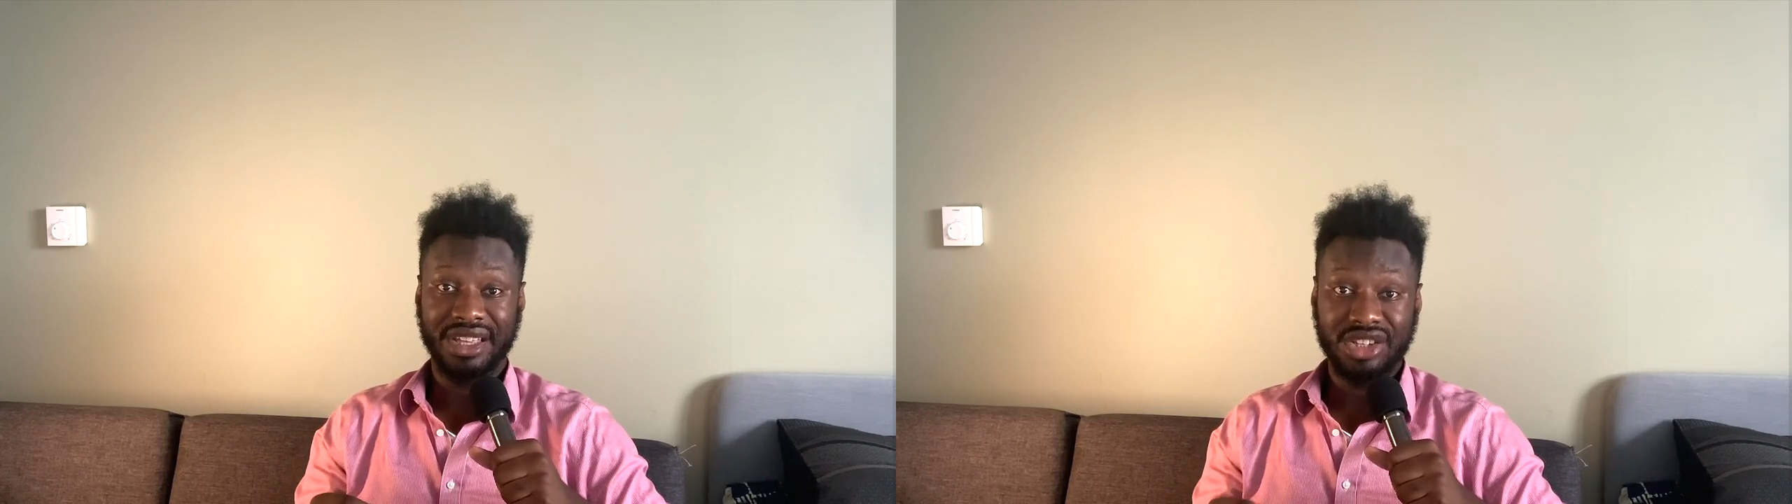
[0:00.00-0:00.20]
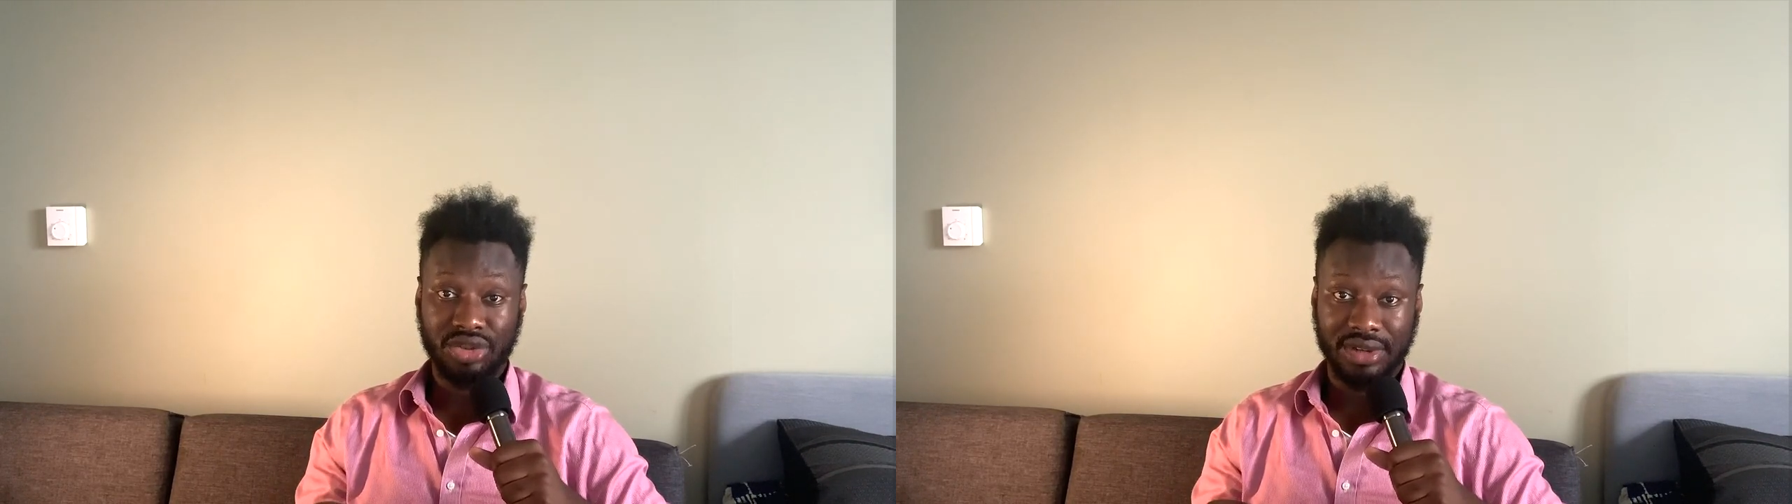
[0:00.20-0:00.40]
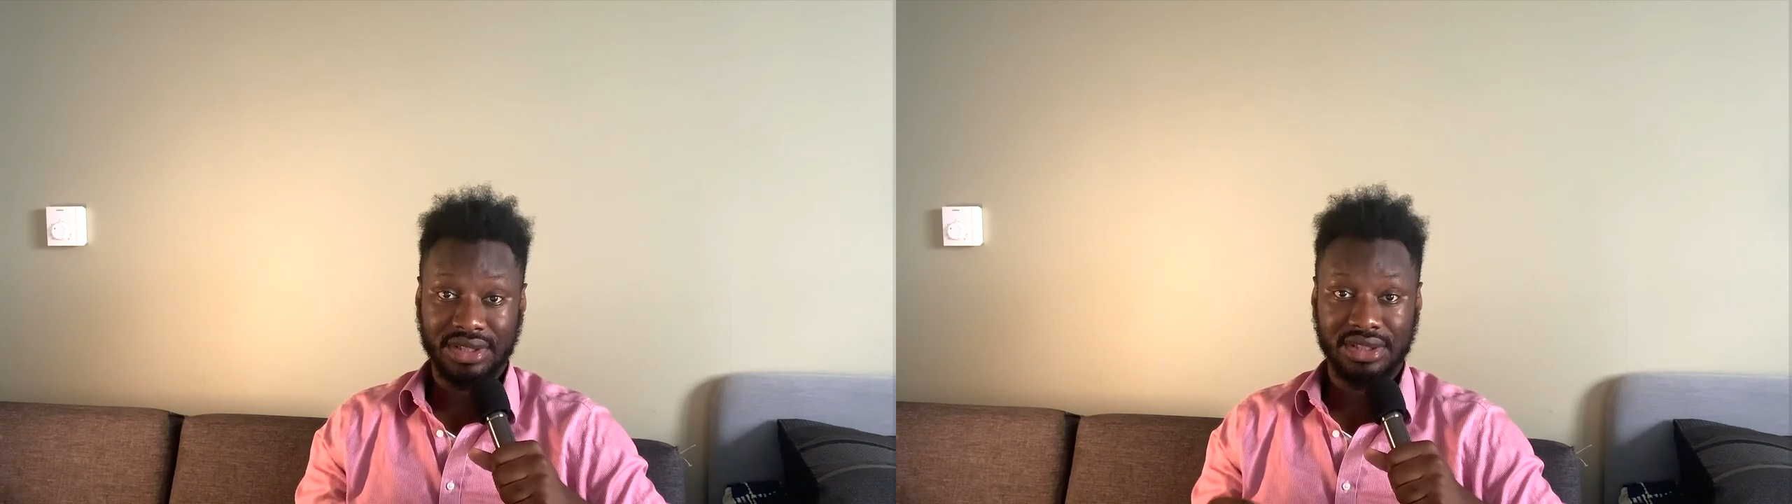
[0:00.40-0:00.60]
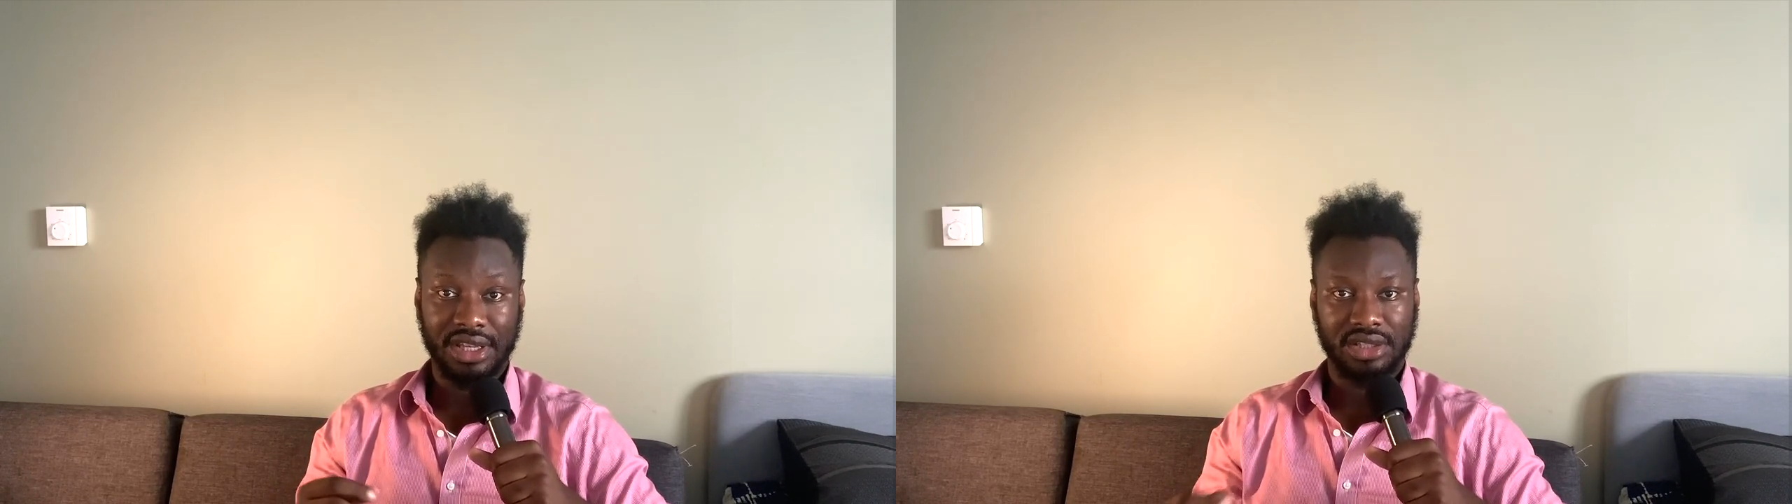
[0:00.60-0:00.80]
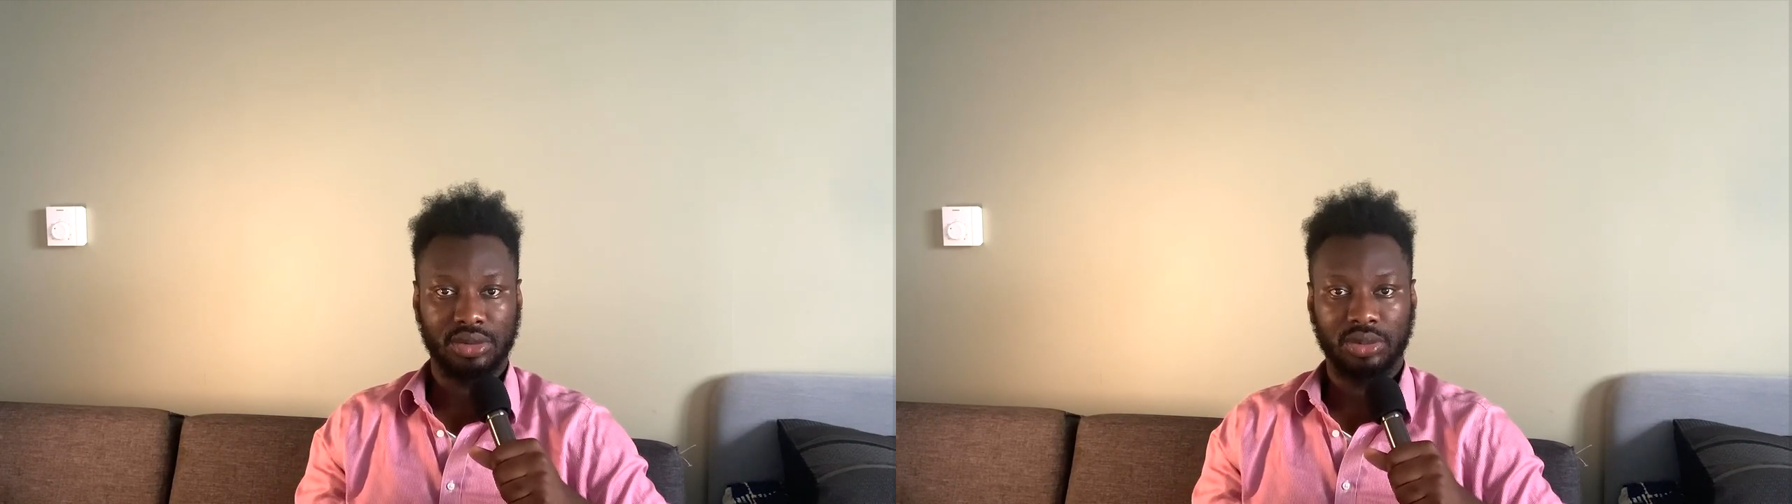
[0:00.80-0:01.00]
interest
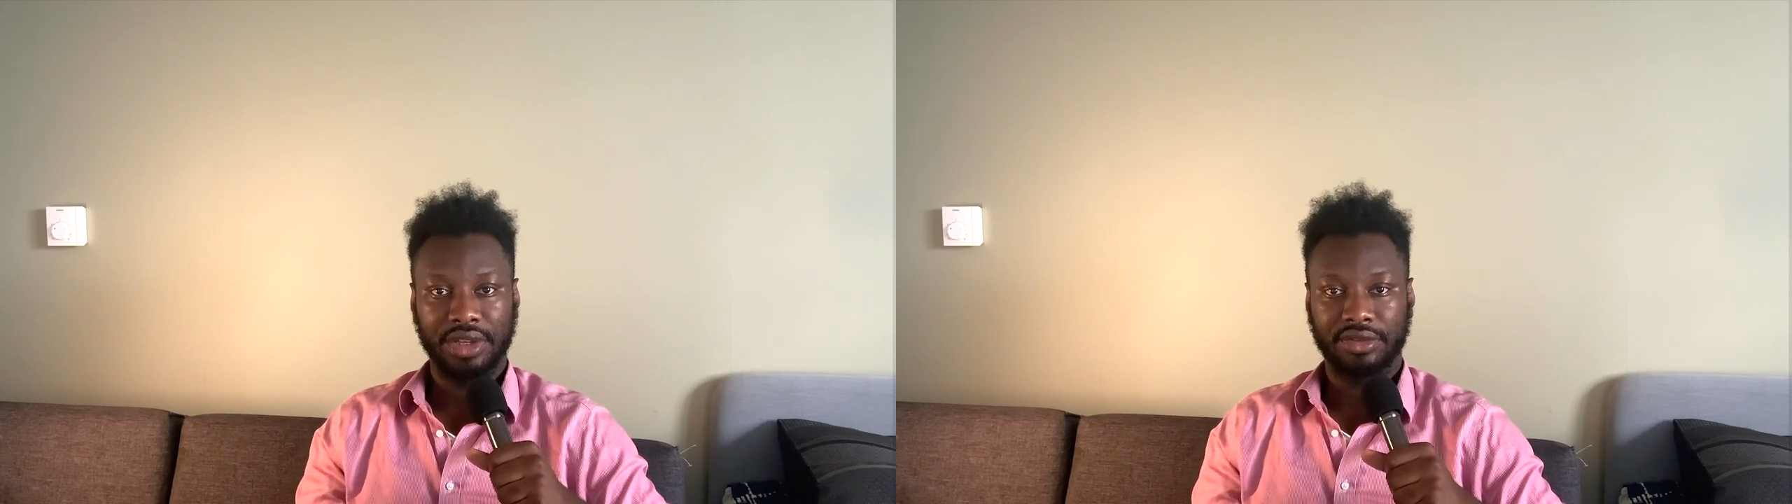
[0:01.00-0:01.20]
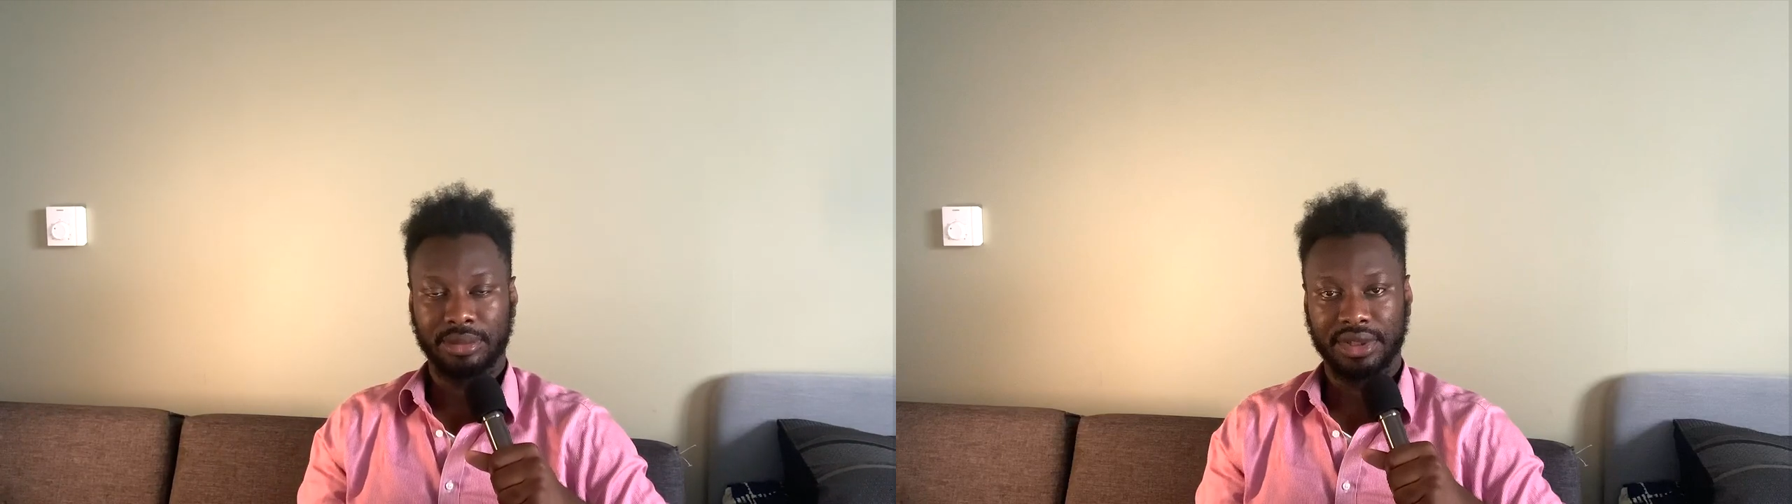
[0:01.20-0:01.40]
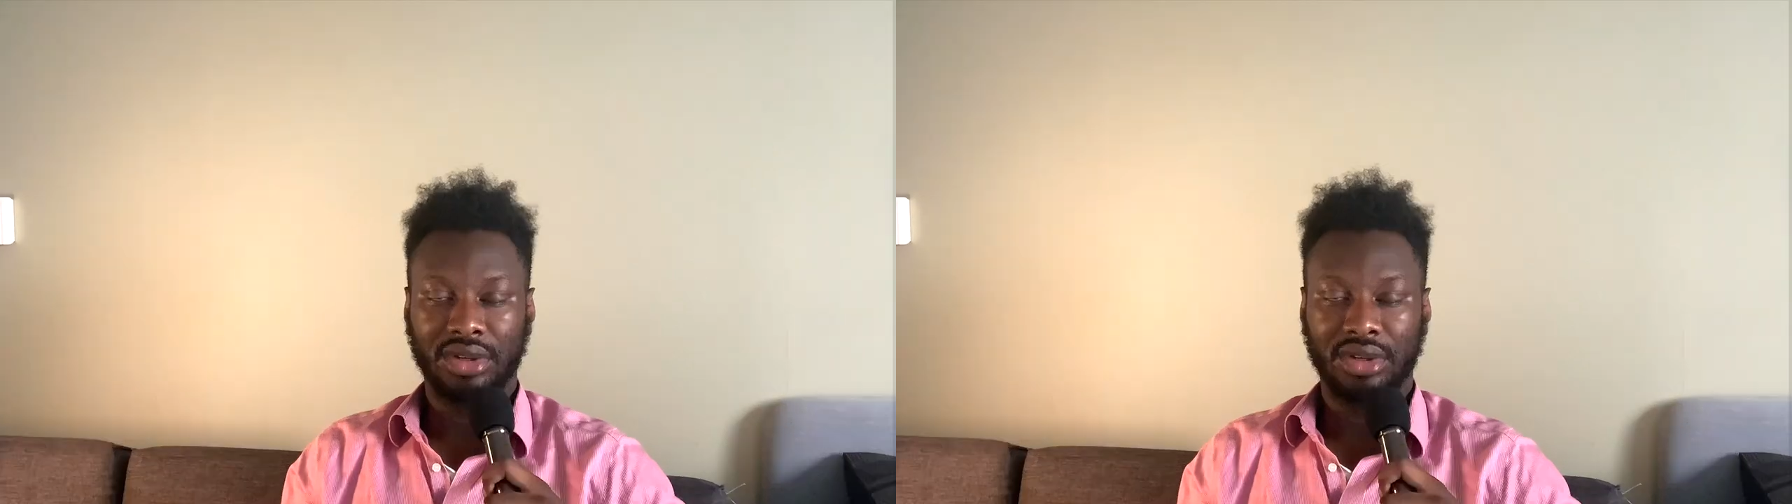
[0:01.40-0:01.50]
takes away from it.